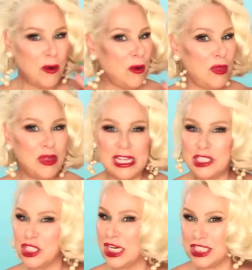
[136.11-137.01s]
whole
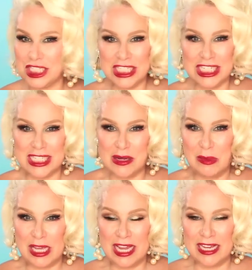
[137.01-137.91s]
thing changes into
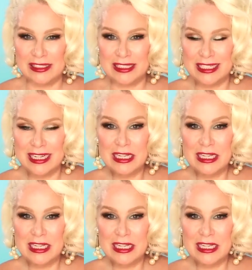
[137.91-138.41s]
something else.